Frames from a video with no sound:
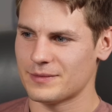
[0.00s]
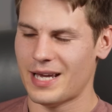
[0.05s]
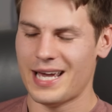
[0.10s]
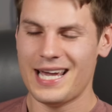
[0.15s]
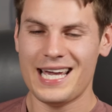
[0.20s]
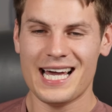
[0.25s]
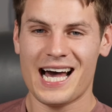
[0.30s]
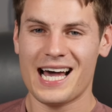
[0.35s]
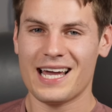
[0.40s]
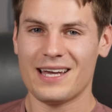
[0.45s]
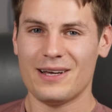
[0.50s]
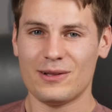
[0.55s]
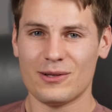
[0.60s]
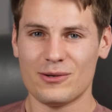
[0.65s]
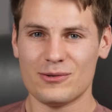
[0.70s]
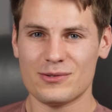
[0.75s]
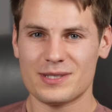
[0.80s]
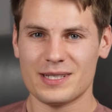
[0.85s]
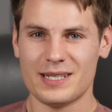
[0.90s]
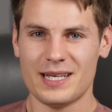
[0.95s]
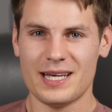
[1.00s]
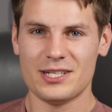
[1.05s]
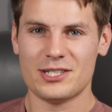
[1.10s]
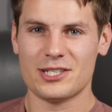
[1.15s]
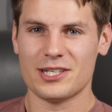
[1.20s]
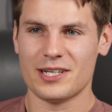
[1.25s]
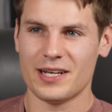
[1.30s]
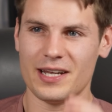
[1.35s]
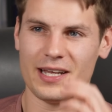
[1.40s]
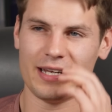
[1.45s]
AI
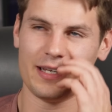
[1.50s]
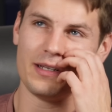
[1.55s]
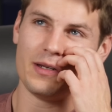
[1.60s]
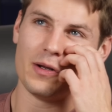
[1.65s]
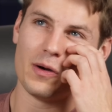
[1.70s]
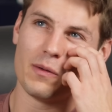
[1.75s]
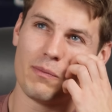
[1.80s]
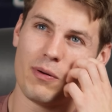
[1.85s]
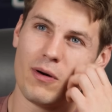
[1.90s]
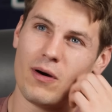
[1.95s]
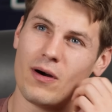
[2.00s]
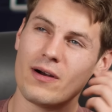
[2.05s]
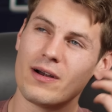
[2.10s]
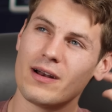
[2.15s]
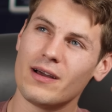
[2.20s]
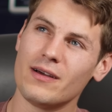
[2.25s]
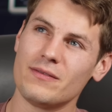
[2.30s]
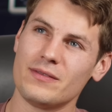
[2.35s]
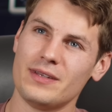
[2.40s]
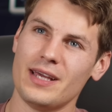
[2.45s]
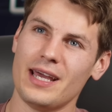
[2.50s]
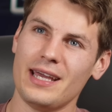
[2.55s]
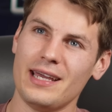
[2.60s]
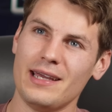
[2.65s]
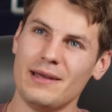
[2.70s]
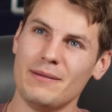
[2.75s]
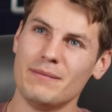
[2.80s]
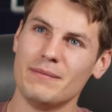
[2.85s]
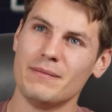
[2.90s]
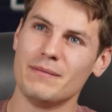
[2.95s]
hallucination. And you know, part of
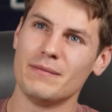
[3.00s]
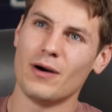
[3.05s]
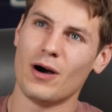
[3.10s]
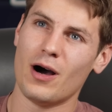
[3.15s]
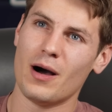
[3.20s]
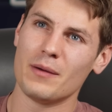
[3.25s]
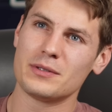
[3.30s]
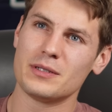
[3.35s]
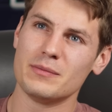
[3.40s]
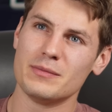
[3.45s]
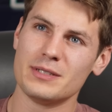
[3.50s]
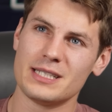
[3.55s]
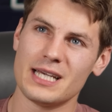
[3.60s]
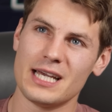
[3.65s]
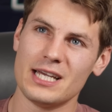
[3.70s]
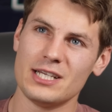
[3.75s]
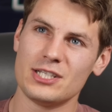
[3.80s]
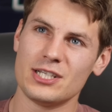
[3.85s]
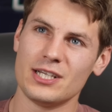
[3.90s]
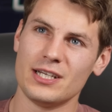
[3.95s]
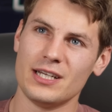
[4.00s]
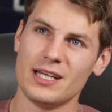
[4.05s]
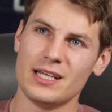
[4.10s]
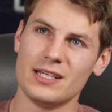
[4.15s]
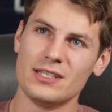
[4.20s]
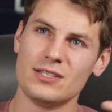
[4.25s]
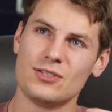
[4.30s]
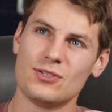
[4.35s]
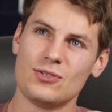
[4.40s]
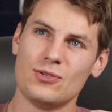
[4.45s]
game optimization
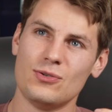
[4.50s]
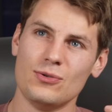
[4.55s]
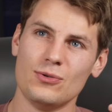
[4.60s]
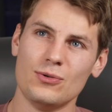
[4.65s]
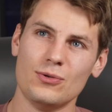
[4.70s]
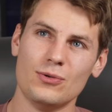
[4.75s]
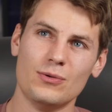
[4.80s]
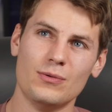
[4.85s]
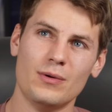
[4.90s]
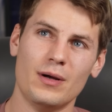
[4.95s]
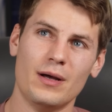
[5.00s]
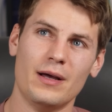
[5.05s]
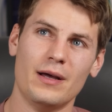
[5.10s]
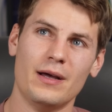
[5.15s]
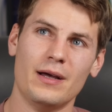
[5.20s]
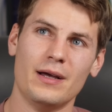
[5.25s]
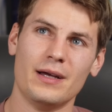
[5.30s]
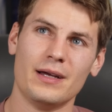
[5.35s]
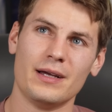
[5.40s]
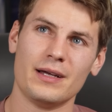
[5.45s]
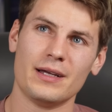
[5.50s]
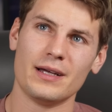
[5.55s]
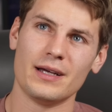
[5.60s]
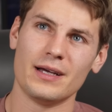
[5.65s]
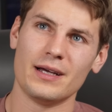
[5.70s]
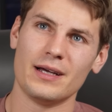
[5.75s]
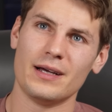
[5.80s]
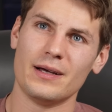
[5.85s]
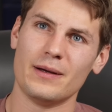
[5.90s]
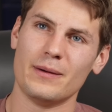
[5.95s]
is to
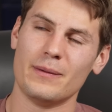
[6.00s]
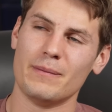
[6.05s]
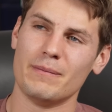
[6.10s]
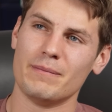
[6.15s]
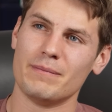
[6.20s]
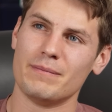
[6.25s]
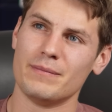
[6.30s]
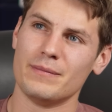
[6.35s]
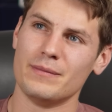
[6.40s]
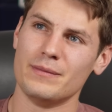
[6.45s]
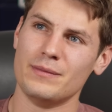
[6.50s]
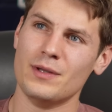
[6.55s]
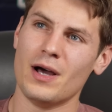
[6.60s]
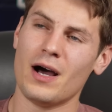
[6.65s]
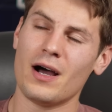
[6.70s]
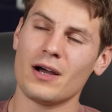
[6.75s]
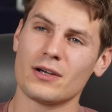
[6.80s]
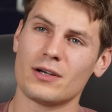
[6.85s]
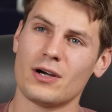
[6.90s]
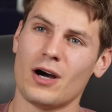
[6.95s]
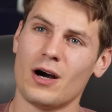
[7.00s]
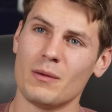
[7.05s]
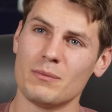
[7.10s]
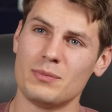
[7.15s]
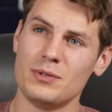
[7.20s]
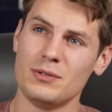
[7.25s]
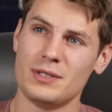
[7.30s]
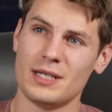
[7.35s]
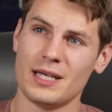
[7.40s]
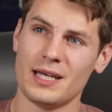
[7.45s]
um, not
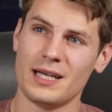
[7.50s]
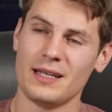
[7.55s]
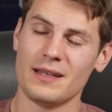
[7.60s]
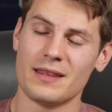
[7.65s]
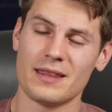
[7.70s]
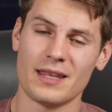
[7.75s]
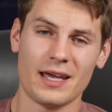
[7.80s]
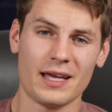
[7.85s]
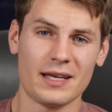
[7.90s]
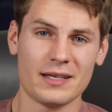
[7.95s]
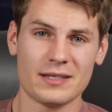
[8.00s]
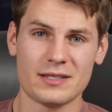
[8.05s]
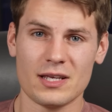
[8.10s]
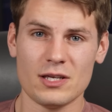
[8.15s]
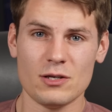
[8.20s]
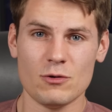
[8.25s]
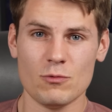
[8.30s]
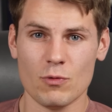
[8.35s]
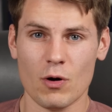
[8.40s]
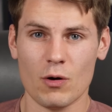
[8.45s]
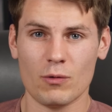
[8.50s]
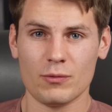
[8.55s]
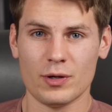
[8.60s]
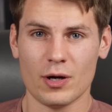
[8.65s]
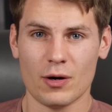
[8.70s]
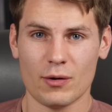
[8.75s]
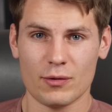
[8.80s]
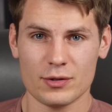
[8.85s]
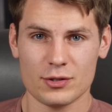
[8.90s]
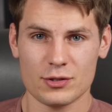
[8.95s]
computate things that you won't
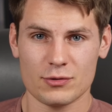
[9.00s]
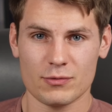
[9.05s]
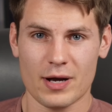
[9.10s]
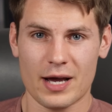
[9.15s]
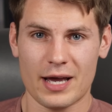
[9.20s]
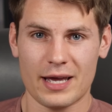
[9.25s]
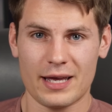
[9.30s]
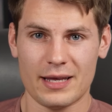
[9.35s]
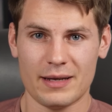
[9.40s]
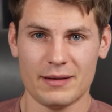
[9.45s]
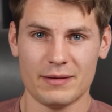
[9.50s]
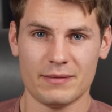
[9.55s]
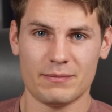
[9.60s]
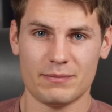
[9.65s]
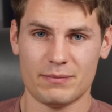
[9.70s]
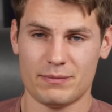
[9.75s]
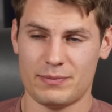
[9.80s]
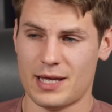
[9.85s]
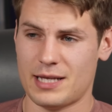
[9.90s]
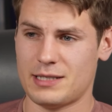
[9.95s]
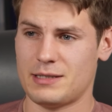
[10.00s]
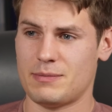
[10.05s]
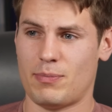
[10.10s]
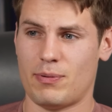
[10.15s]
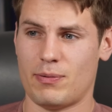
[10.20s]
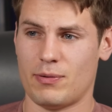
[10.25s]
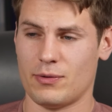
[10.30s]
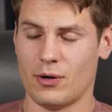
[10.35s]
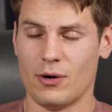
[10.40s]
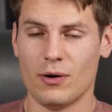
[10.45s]
notice, right? And that's
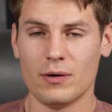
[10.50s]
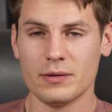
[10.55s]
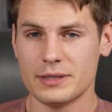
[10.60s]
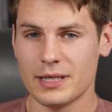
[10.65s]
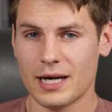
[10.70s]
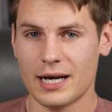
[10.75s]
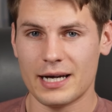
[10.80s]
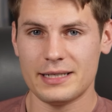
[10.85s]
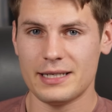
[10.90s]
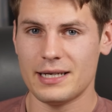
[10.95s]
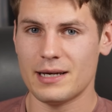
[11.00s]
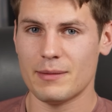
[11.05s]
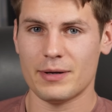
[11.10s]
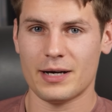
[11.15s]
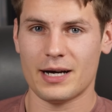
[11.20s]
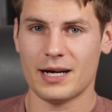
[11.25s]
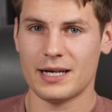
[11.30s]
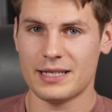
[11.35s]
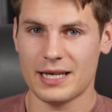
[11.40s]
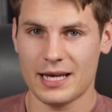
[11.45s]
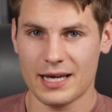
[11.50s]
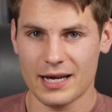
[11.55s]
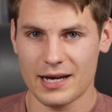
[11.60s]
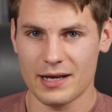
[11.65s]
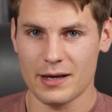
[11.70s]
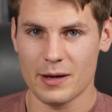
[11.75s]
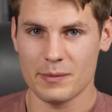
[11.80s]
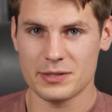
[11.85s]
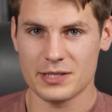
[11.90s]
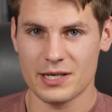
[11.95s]
the whole idea behind
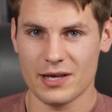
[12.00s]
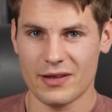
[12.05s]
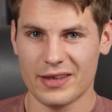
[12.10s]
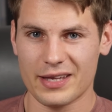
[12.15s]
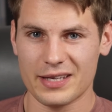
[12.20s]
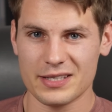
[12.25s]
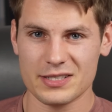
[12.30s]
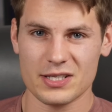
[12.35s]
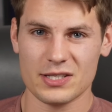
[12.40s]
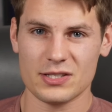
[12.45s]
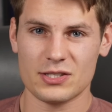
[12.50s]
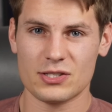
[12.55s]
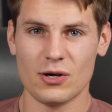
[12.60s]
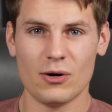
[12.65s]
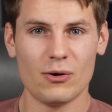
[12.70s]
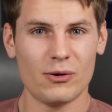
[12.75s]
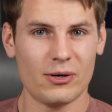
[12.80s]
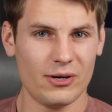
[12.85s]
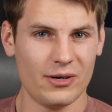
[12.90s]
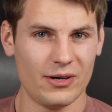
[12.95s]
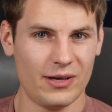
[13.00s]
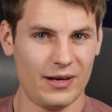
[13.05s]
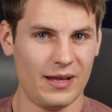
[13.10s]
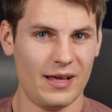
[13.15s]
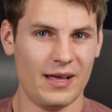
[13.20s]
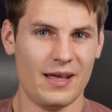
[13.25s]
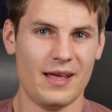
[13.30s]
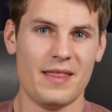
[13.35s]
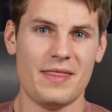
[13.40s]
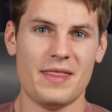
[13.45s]
AI upscaling is it so good
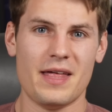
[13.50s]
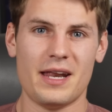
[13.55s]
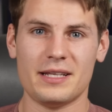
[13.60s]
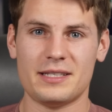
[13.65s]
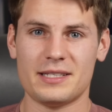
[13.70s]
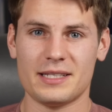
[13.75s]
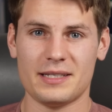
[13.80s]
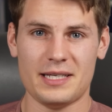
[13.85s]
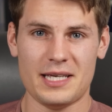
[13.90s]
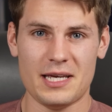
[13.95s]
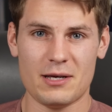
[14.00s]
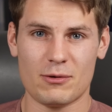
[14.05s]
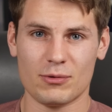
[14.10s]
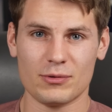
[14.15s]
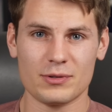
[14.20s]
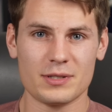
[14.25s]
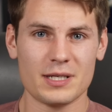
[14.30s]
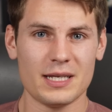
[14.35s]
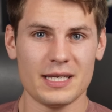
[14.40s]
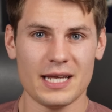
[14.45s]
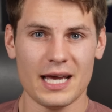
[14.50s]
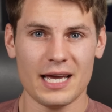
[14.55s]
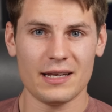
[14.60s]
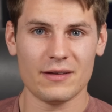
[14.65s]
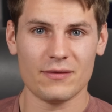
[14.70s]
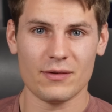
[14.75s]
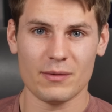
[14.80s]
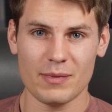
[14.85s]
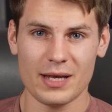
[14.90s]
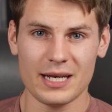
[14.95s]
that it's equal to
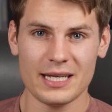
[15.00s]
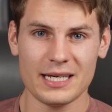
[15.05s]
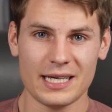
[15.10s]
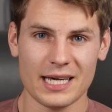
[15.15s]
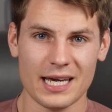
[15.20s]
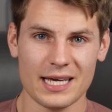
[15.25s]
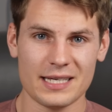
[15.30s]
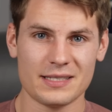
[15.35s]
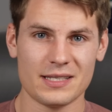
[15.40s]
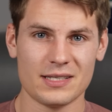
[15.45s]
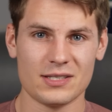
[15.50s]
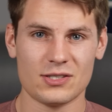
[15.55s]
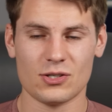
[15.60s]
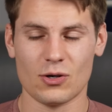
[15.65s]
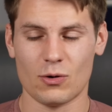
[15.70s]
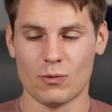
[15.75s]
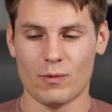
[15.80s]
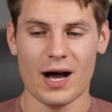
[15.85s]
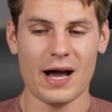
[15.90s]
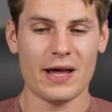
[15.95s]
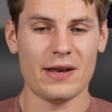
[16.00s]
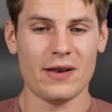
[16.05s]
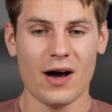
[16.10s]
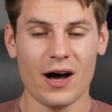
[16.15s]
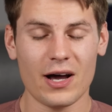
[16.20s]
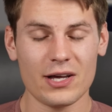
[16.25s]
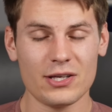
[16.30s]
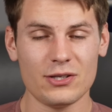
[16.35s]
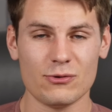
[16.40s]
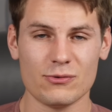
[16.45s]
native in many cases, so why
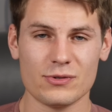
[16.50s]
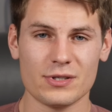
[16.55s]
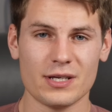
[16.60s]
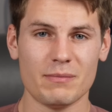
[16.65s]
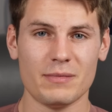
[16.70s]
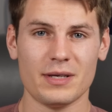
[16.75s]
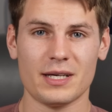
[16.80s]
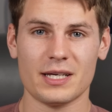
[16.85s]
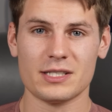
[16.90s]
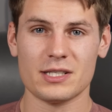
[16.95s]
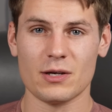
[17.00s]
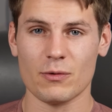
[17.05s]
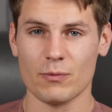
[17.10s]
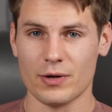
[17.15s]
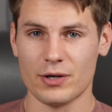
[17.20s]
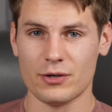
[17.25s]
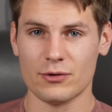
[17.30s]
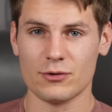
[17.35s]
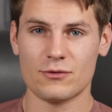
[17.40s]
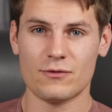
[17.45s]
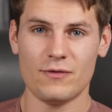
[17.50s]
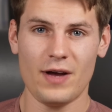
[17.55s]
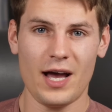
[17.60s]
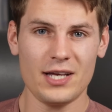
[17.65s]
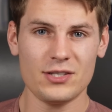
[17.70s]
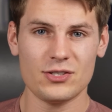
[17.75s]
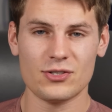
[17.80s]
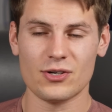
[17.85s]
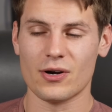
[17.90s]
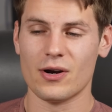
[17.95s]
not use it? Because it renders
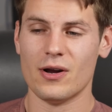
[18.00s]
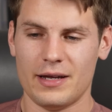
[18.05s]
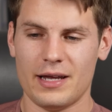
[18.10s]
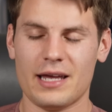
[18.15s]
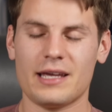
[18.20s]
faster.